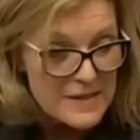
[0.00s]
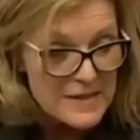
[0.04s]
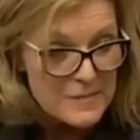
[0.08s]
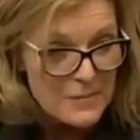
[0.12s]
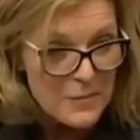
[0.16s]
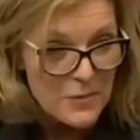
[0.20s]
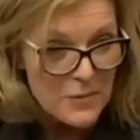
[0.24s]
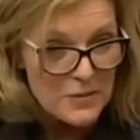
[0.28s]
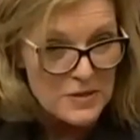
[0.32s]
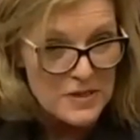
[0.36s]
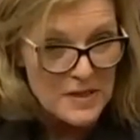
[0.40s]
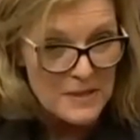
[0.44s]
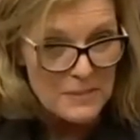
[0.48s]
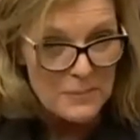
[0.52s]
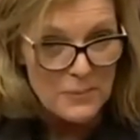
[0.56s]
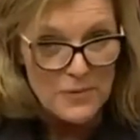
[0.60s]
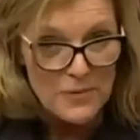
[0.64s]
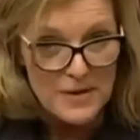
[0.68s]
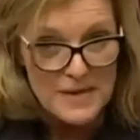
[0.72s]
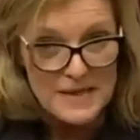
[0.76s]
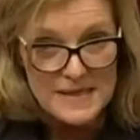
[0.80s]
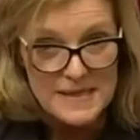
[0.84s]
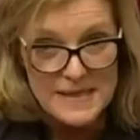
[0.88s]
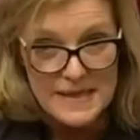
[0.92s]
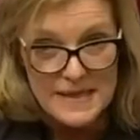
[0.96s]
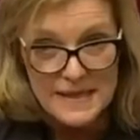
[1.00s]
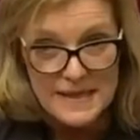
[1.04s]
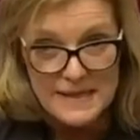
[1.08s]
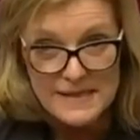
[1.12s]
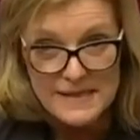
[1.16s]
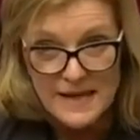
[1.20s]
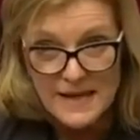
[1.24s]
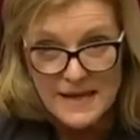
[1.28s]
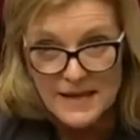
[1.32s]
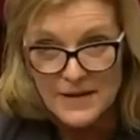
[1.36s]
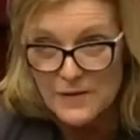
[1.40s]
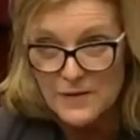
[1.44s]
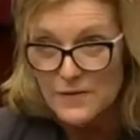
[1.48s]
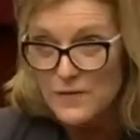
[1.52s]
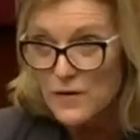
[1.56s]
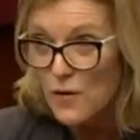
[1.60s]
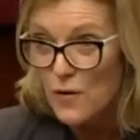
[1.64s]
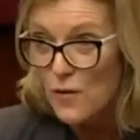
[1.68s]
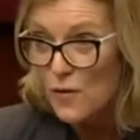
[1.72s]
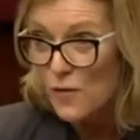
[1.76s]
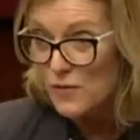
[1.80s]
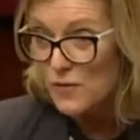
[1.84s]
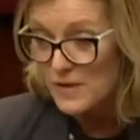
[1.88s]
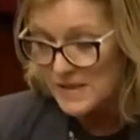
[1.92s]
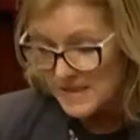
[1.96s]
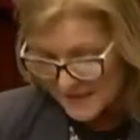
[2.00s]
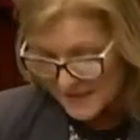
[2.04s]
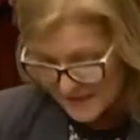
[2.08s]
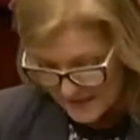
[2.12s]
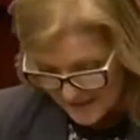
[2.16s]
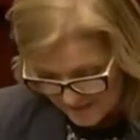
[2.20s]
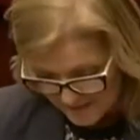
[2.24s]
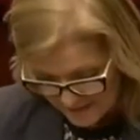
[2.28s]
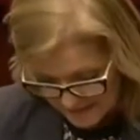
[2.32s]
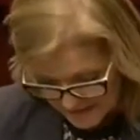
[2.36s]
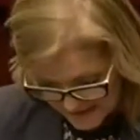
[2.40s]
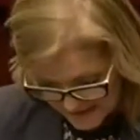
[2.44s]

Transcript: sporting precincts, and of course